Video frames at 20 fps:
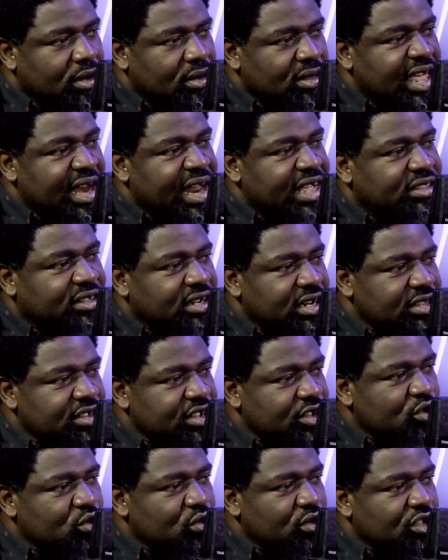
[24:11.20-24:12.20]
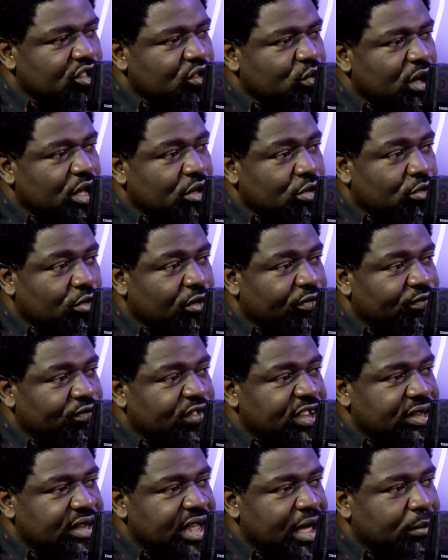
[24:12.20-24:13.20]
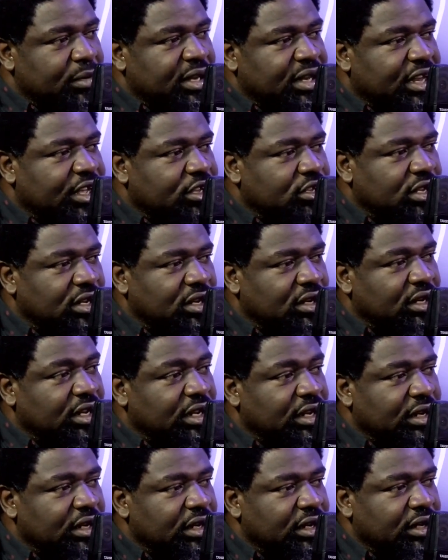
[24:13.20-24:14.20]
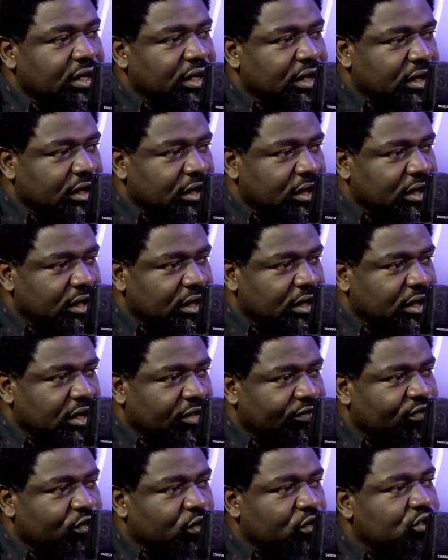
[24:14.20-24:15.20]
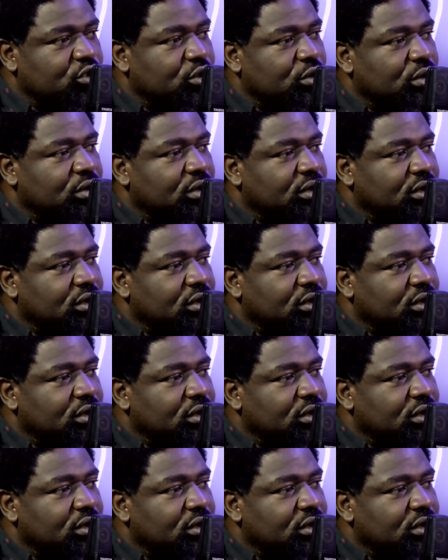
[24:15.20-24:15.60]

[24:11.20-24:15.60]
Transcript: that are treating you this way, you will feed them in the future.